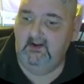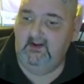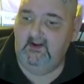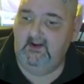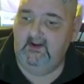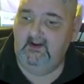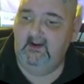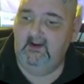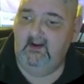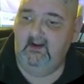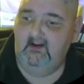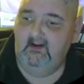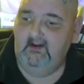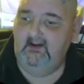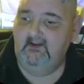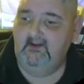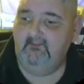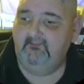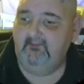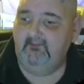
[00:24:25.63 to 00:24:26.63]
air
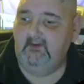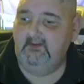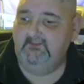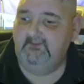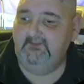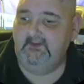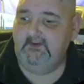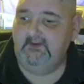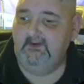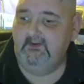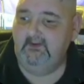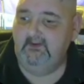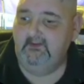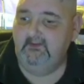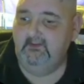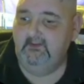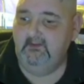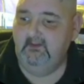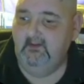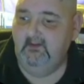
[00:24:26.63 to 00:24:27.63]
fried chicken
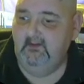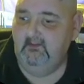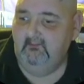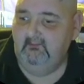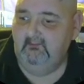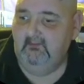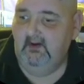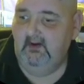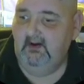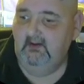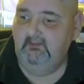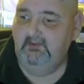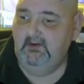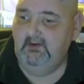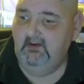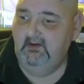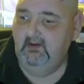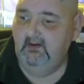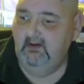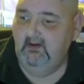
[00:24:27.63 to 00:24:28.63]
rub
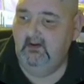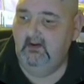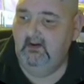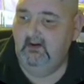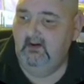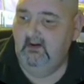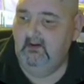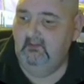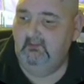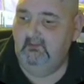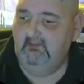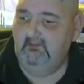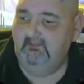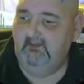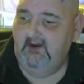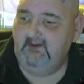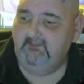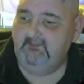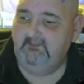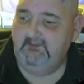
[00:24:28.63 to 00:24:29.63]
with
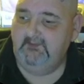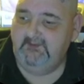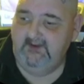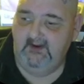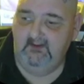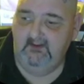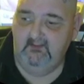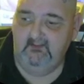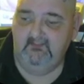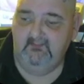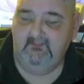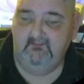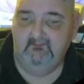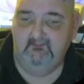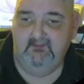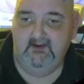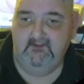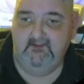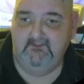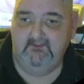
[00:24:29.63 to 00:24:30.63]
mashed potatoes and
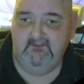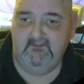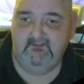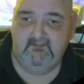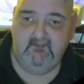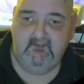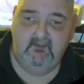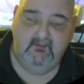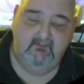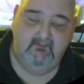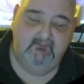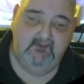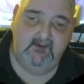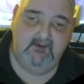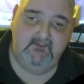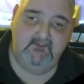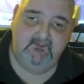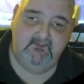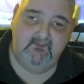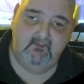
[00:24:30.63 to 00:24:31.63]
veggies. So the
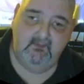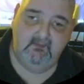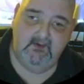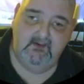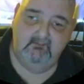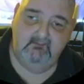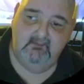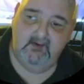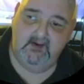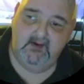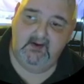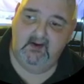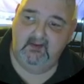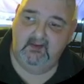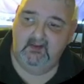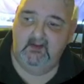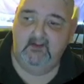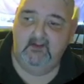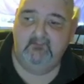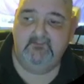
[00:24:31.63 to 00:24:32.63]
veggies are whatever I got
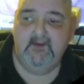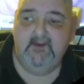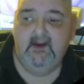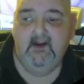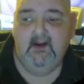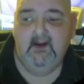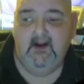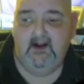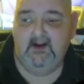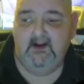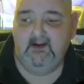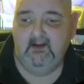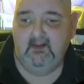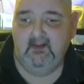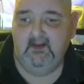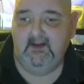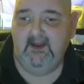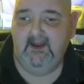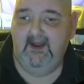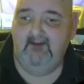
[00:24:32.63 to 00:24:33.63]
left. I got like
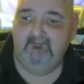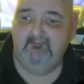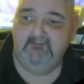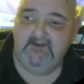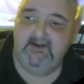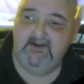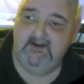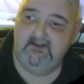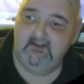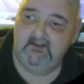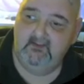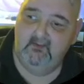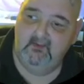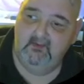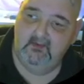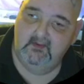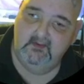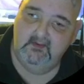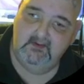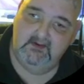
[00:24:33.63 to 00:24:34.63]
half a can of
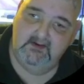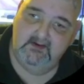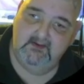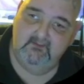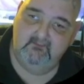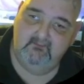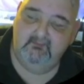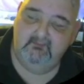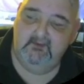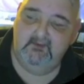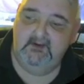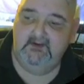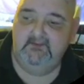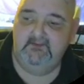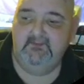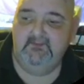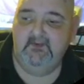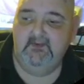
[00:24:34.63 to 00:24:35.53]
corn in the fridge.